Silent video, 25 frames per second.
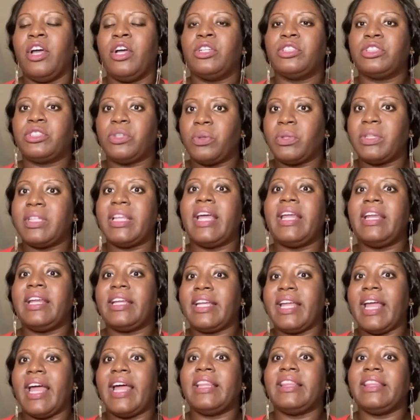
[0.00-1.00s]
So then
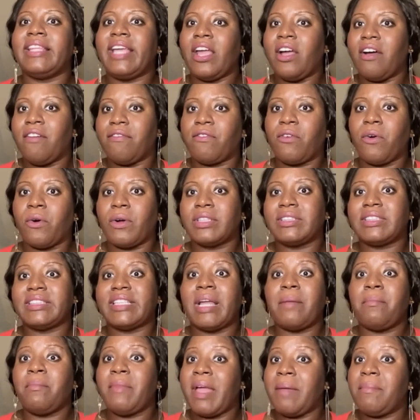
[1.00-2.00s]
again, they of course
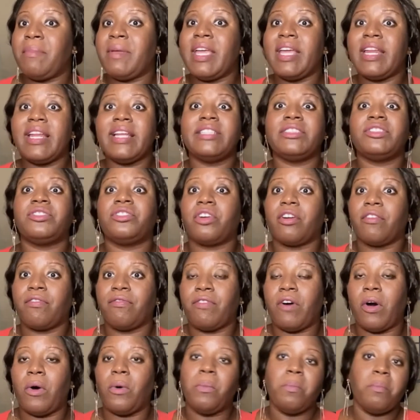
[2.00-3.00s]
say maybe it is their
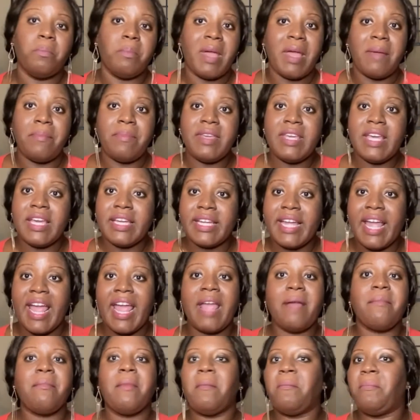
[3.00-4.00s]
fault. Maybe it
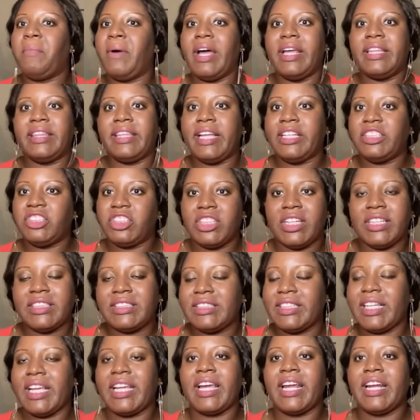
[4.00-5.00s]
came, but they
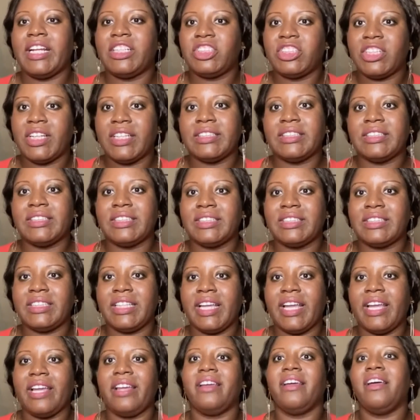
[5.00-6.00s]
just didn't get a chance to
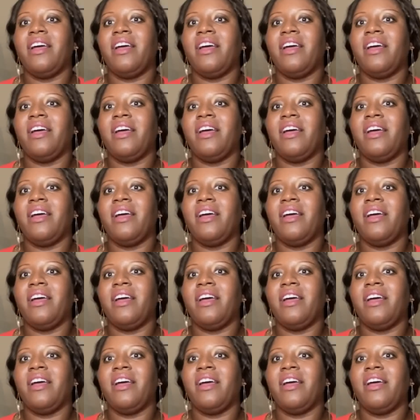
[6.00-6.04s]
see it.